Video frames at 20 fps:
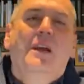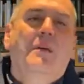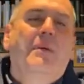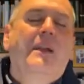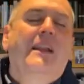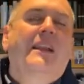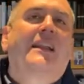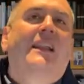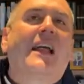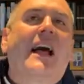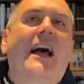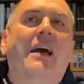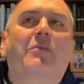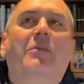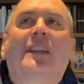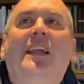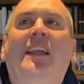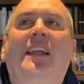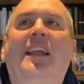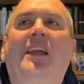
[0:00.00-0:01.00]
Be glad
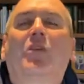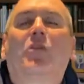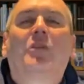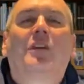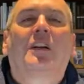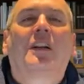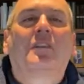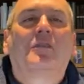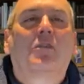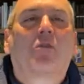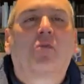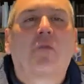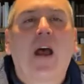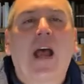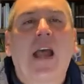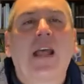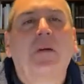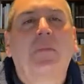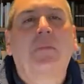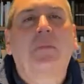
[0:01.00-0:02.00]
when they get old enough to
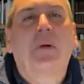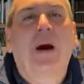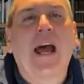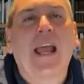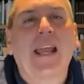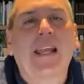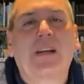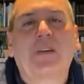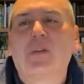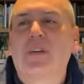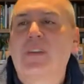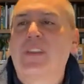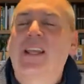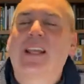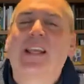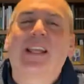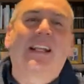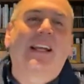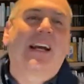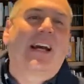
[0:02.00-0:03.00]
ride a bike where they
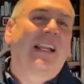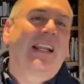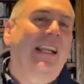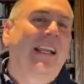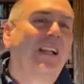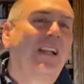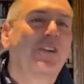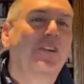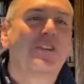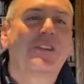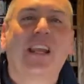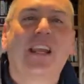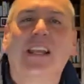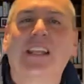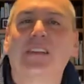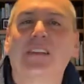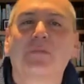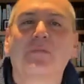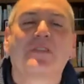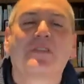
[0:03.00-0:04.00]
can kind of
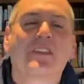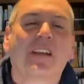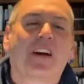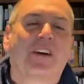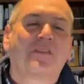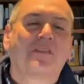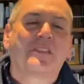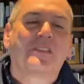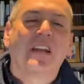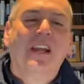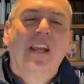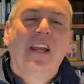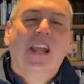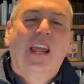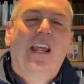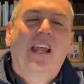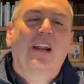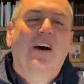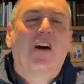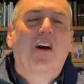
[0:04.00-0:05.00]
entertain themselves.
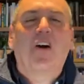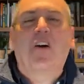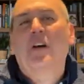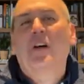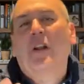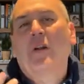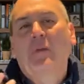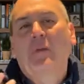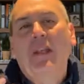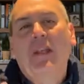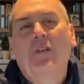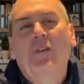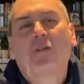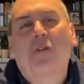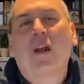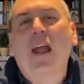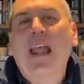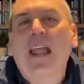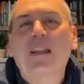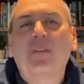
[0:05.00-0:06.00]
And oh, it'll be
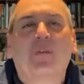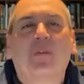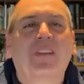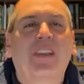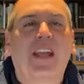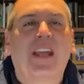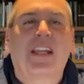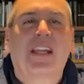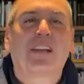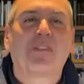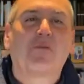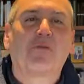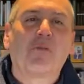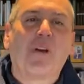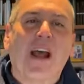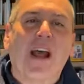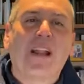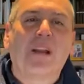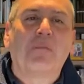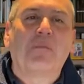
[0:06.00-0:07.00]
great when they can
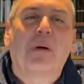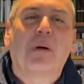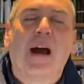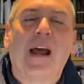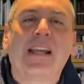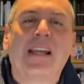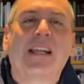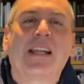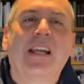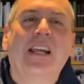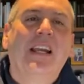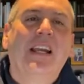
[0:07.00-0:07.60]
ride a bike.